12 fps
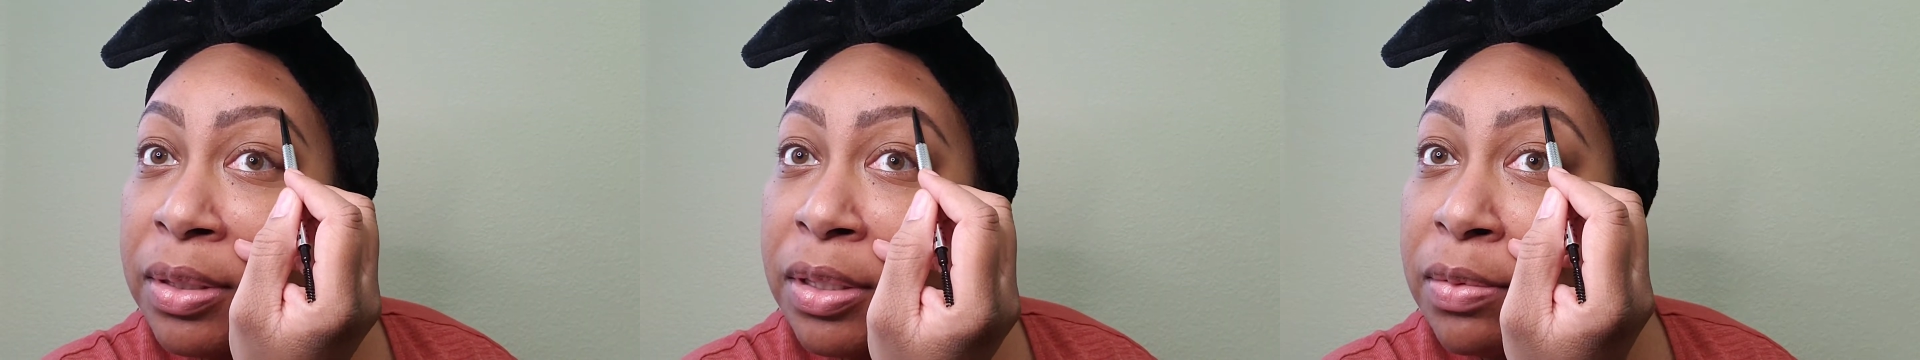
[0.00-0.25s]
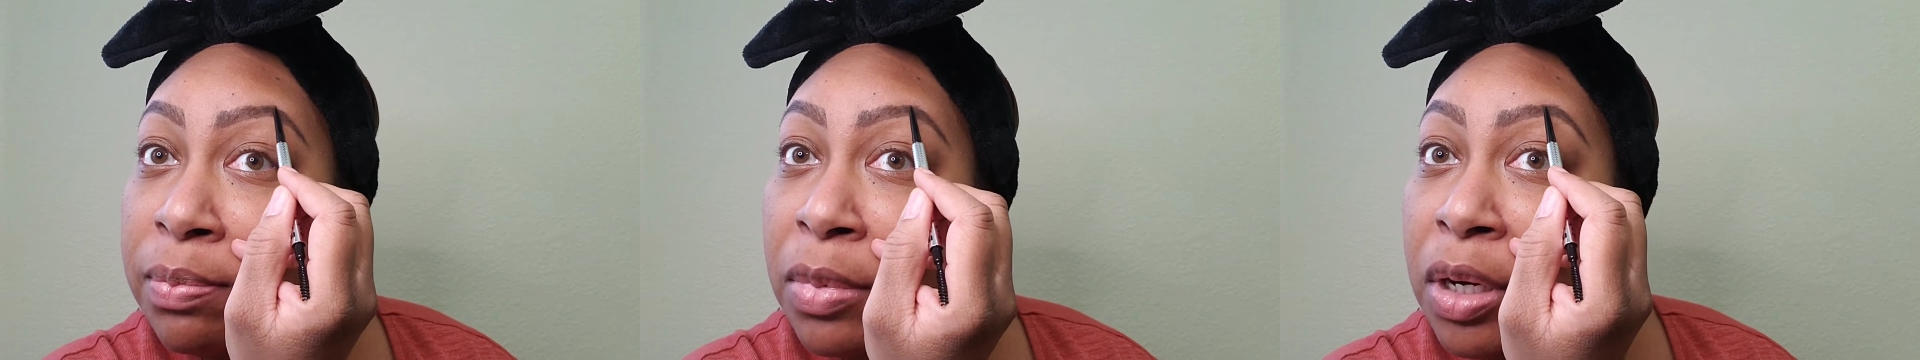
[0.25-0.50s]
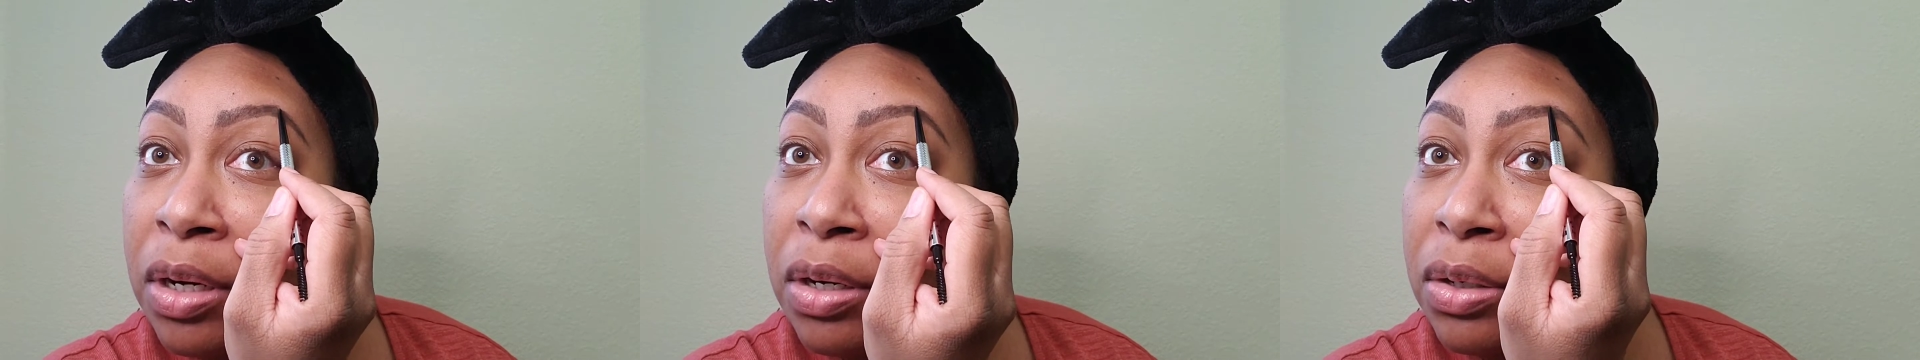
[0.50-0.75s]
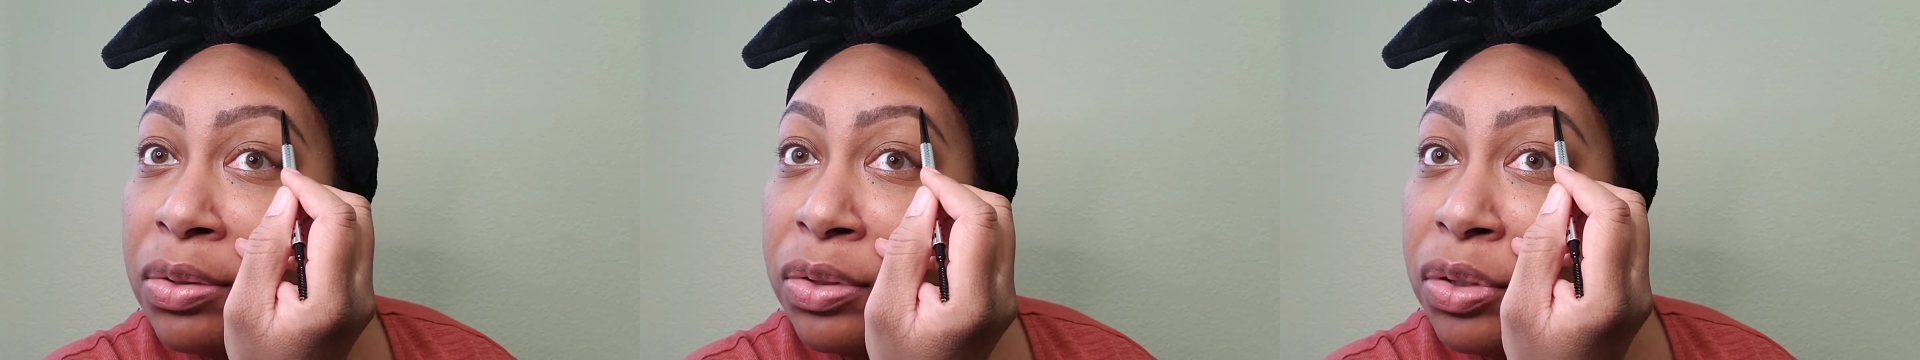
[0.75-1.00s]

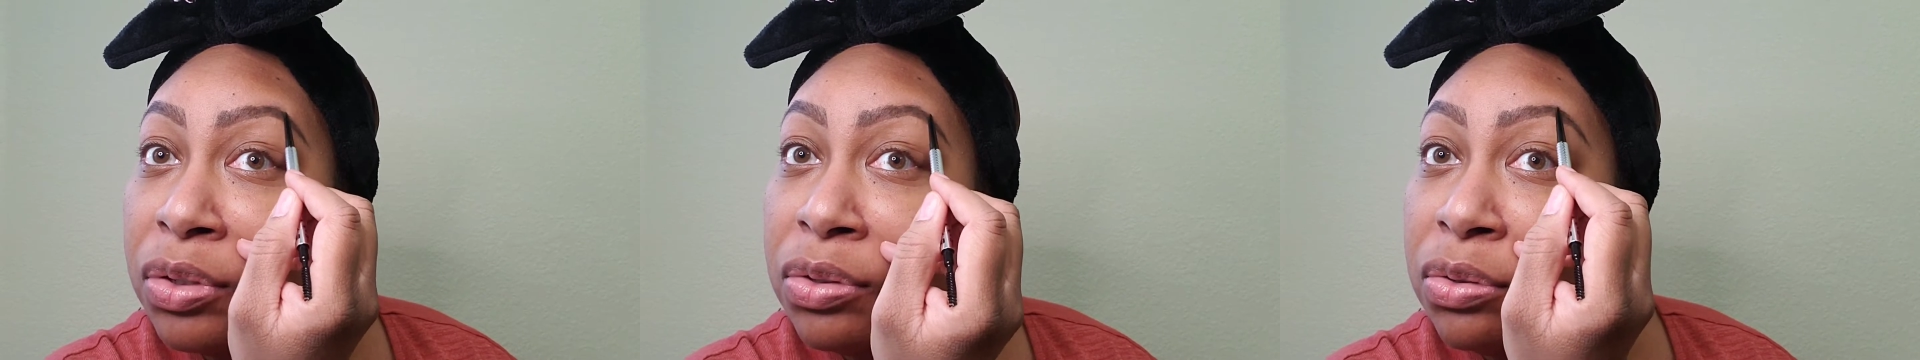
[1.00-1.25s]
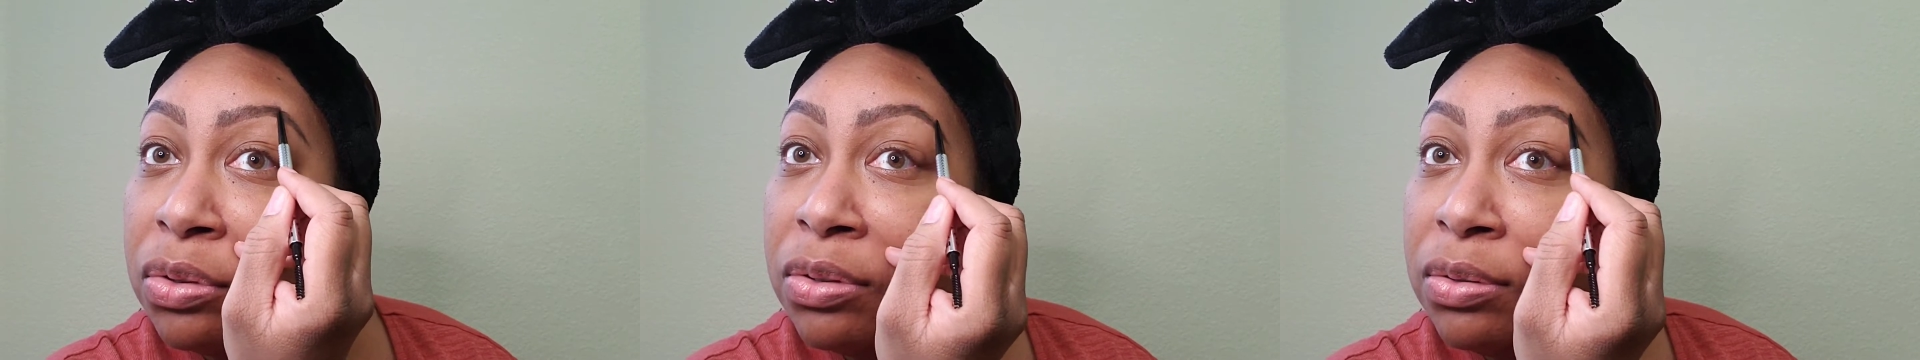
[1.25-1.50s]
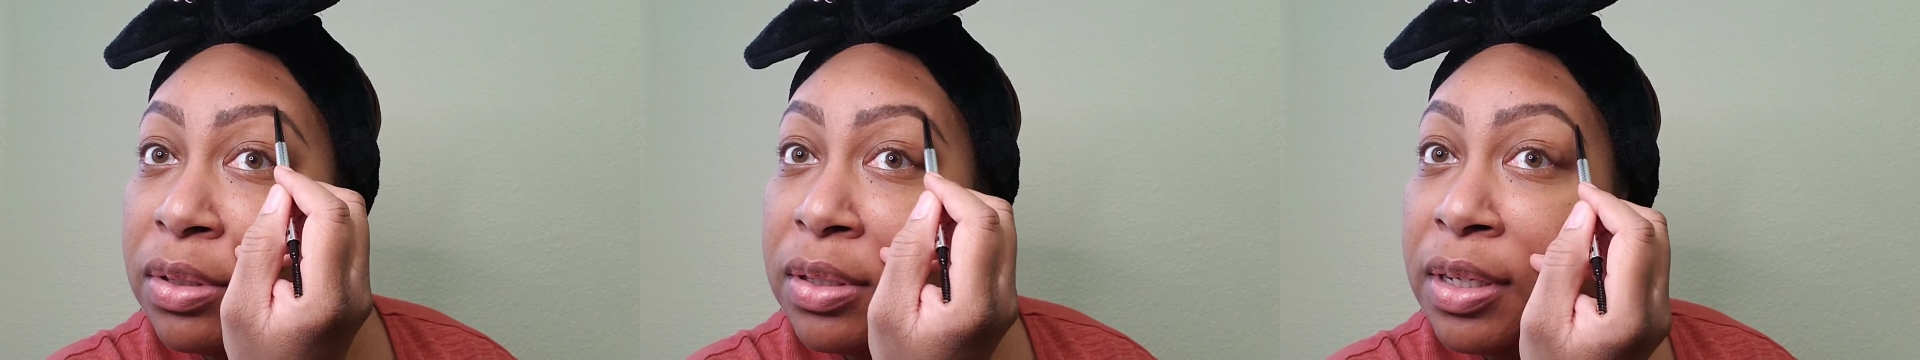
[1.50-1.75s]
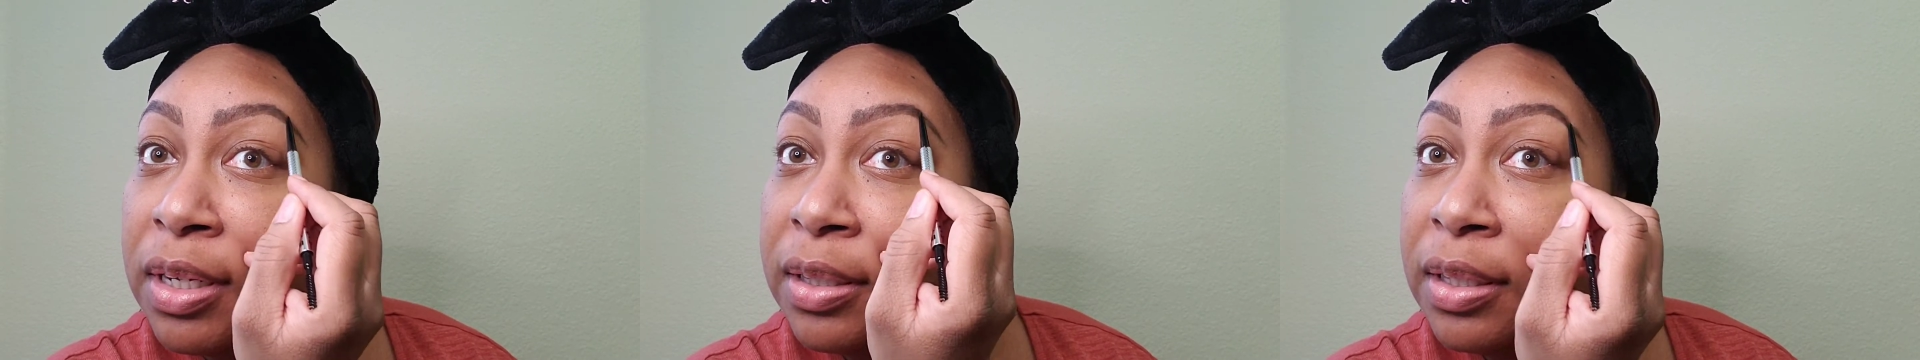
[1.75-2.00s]
small strokes
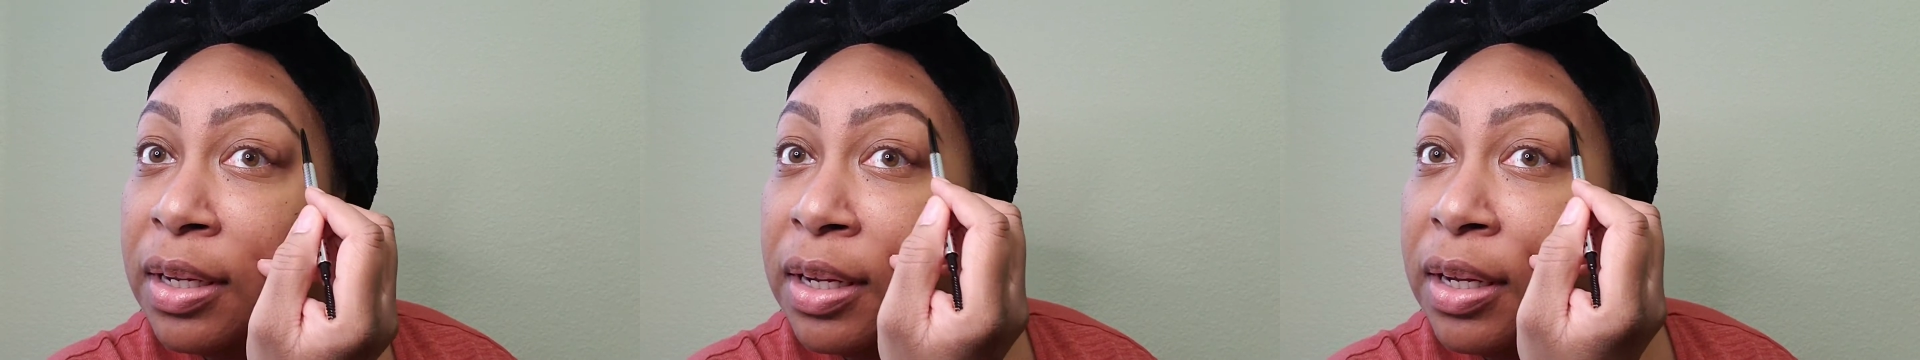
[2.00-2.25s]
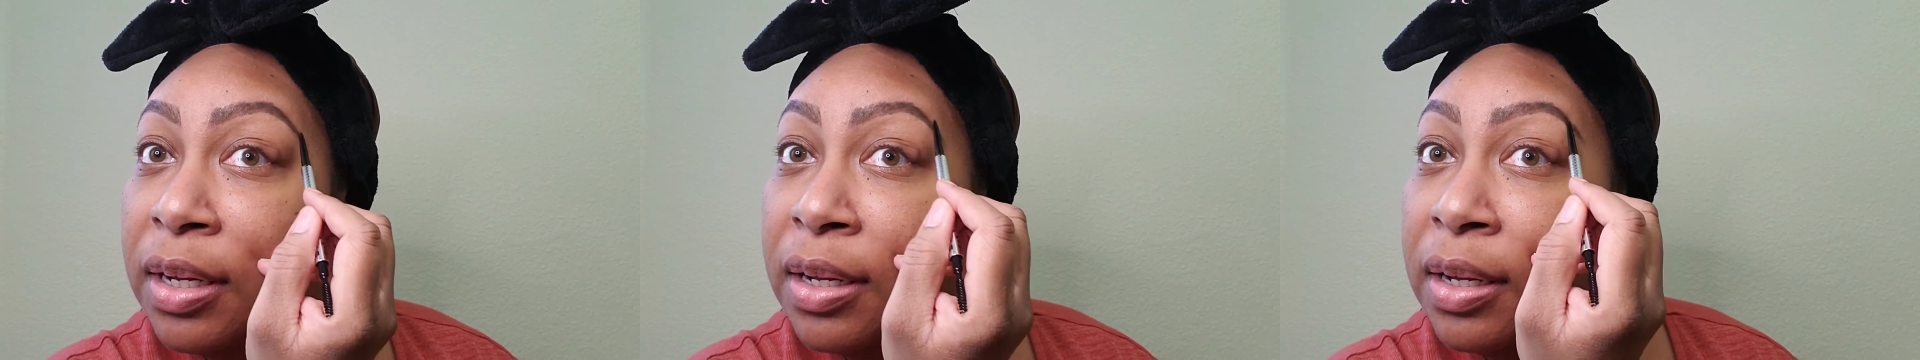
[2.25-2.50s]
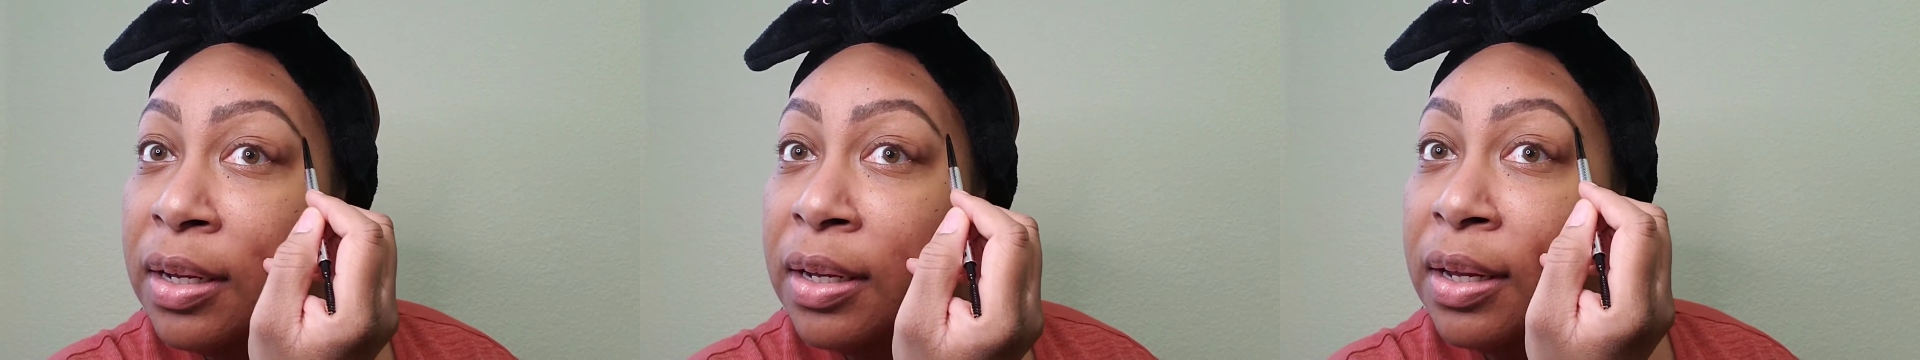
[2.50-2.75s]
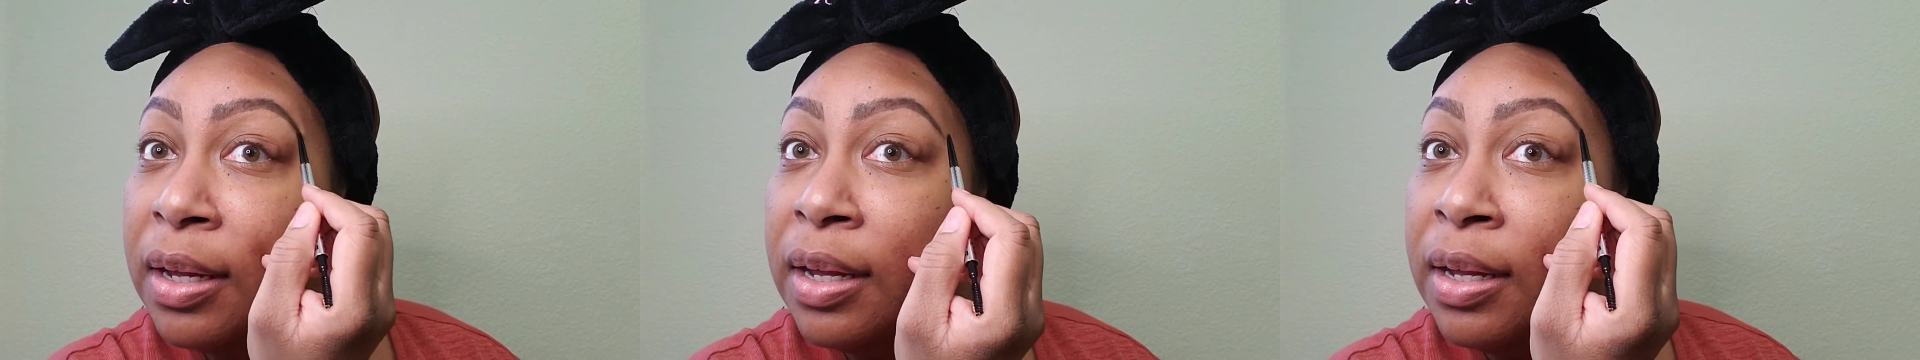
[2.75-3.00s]
like that,